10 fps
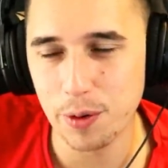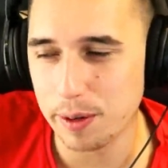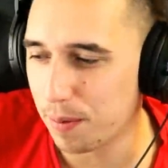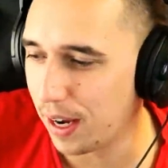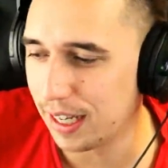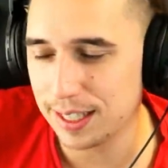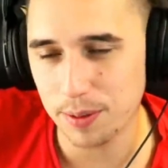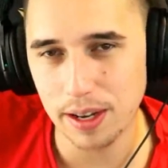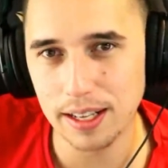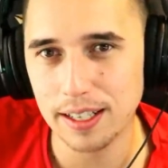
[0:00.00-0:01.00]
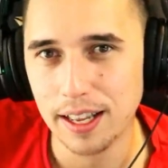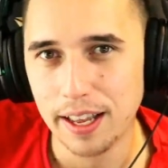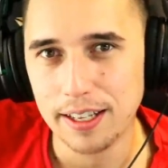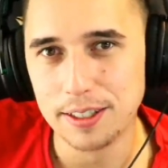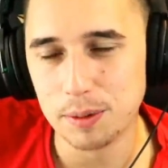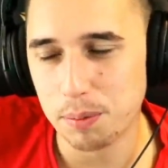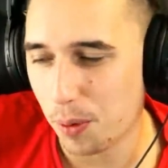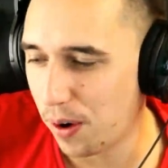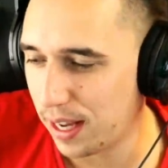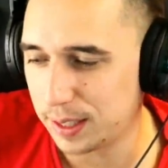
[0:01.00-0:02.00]
We might as well
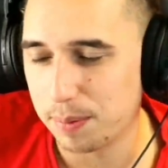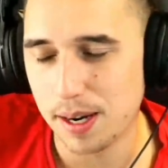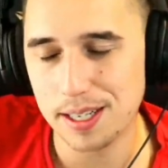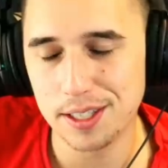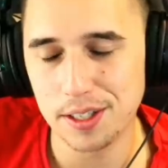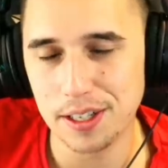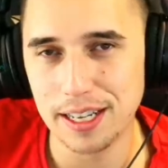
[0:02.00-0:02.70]
support Xbox